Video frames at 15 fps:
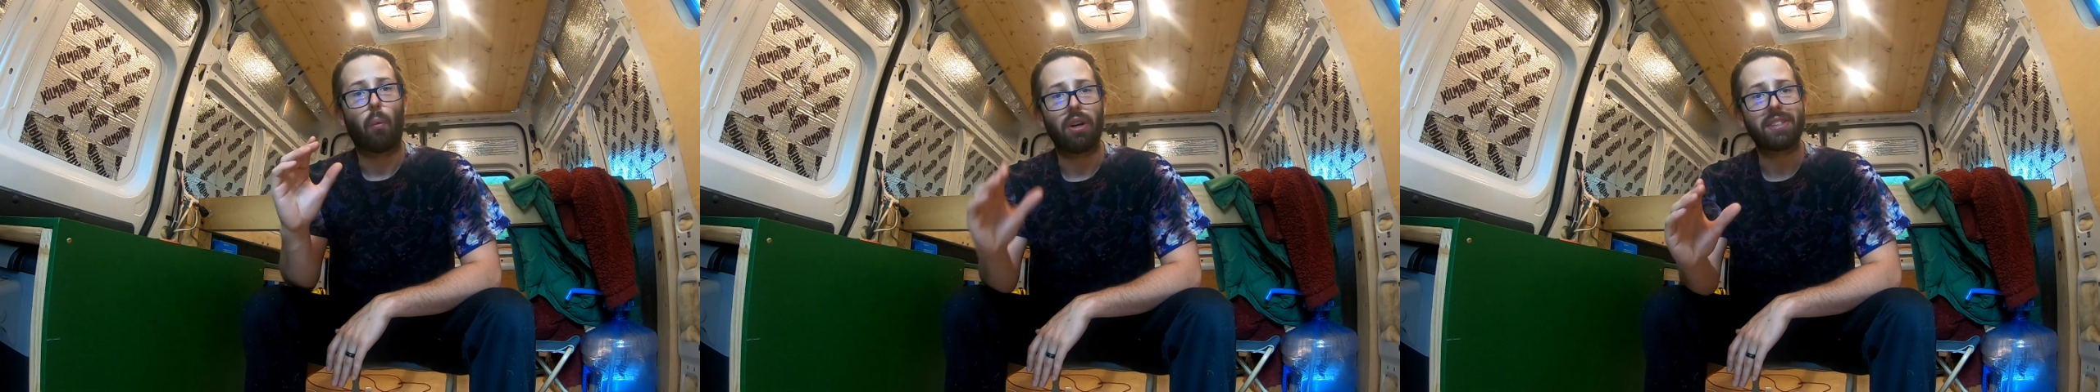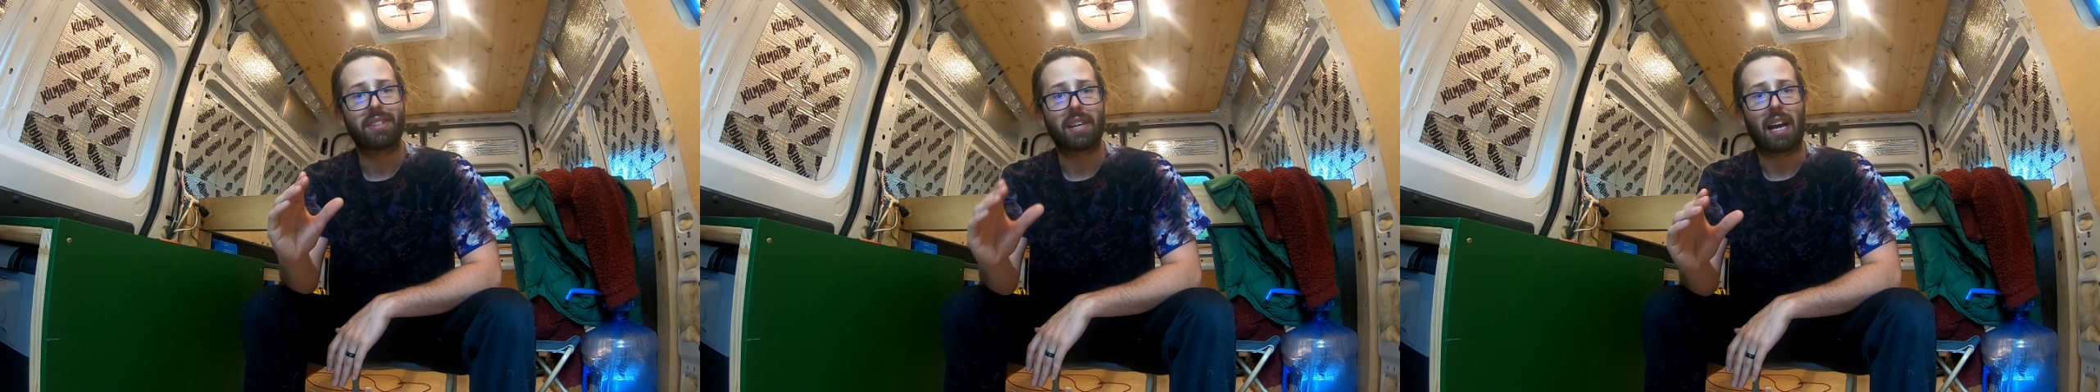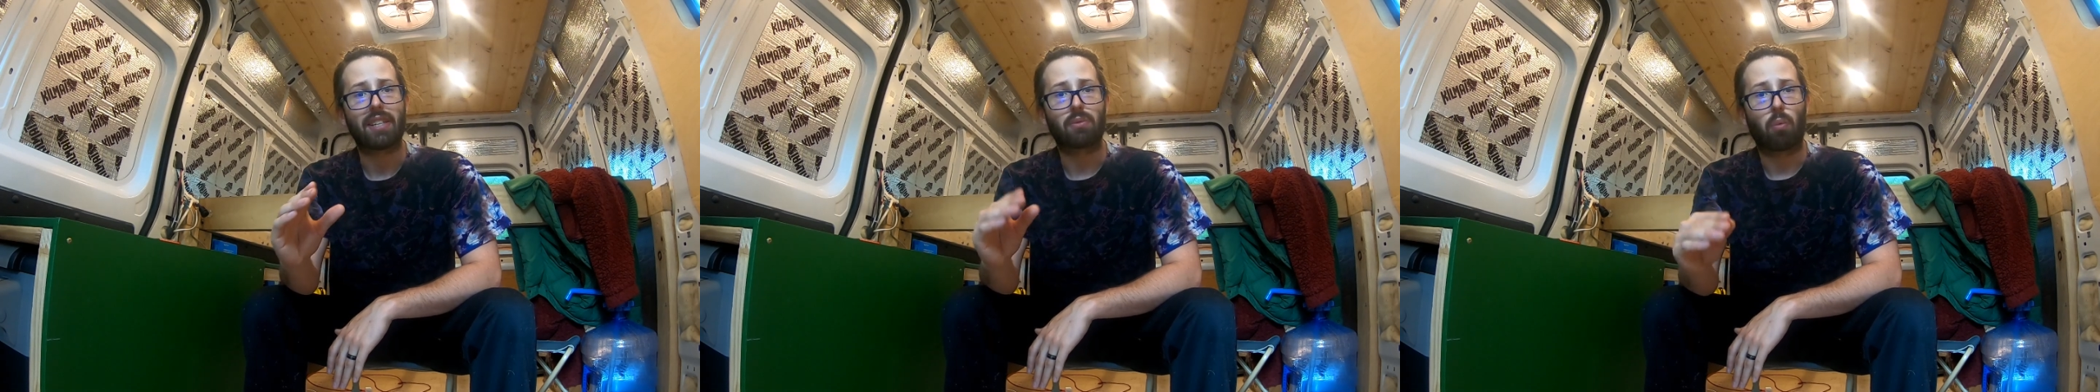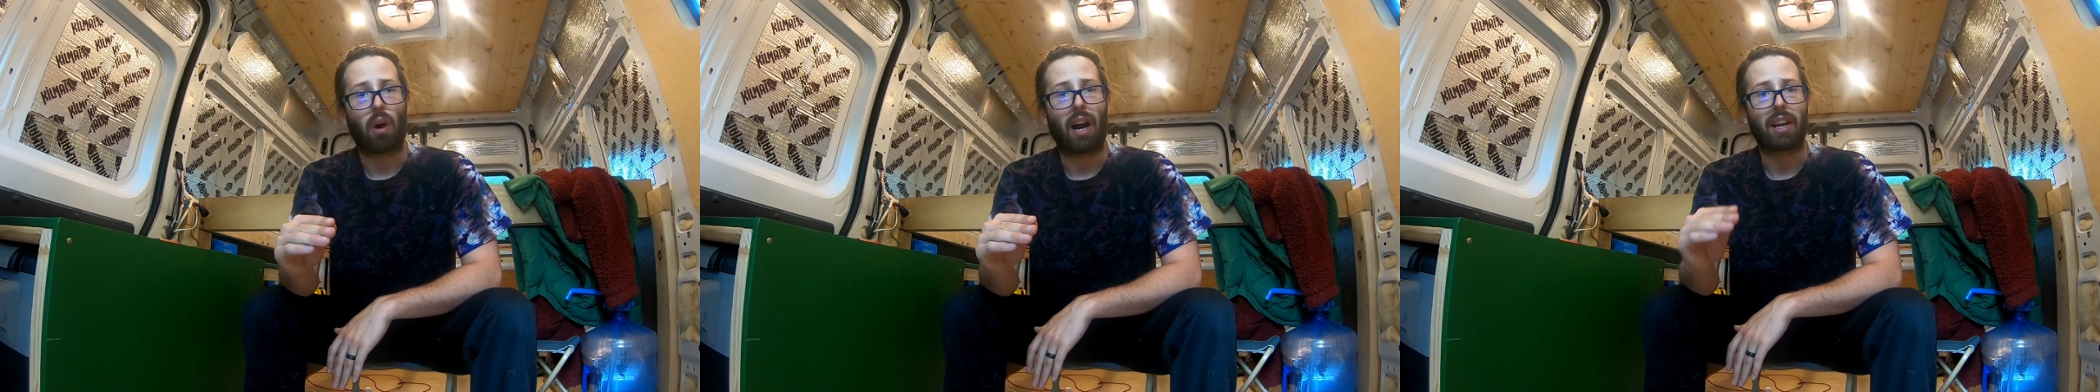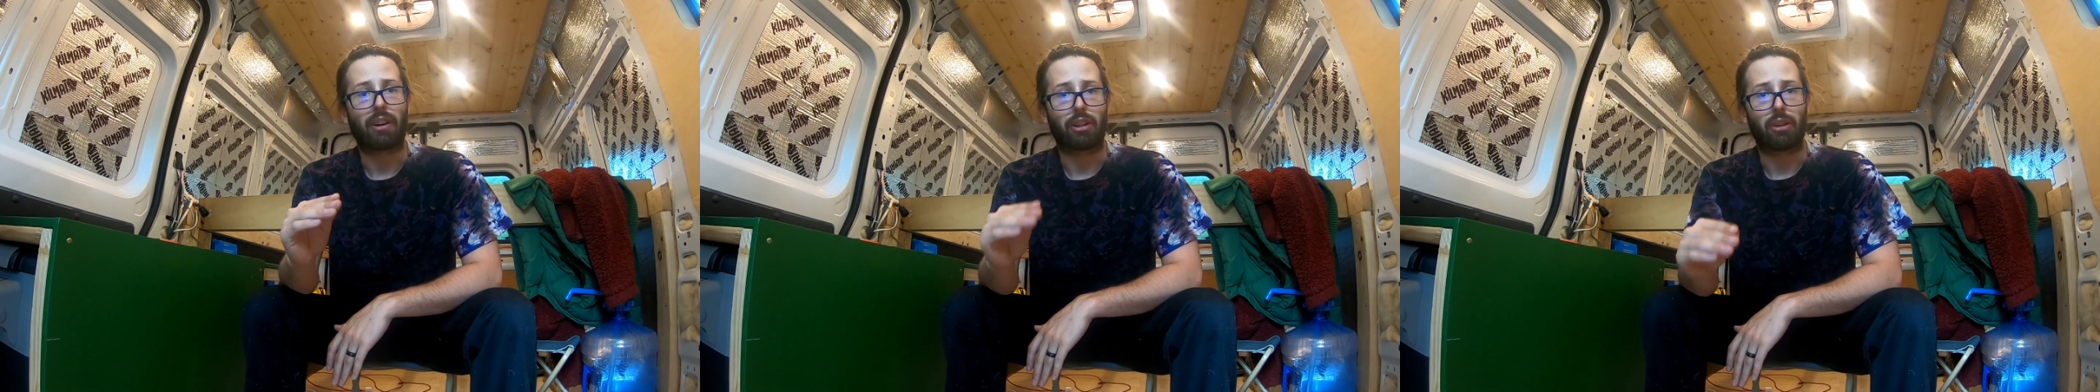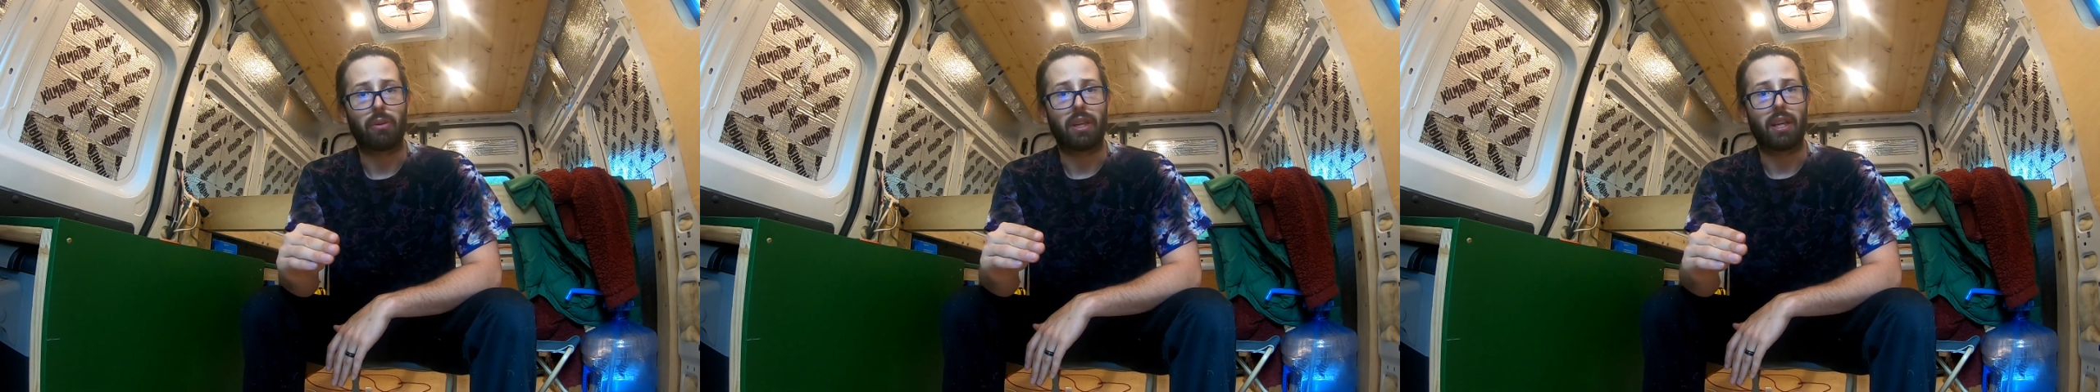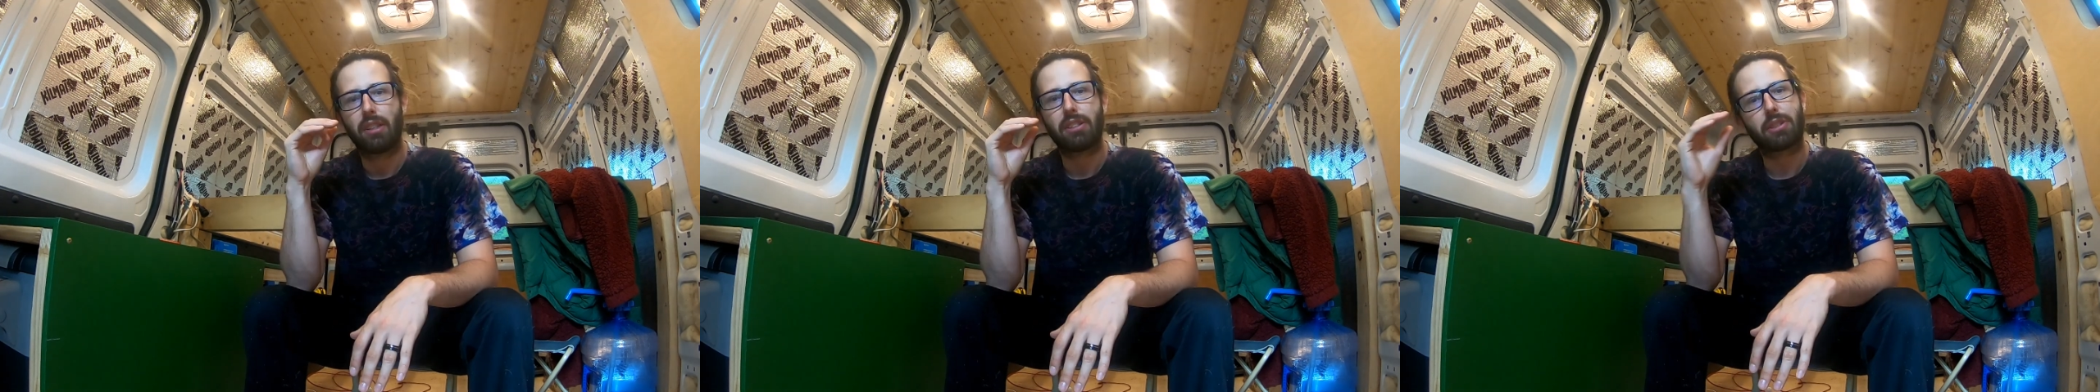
what size wire you need.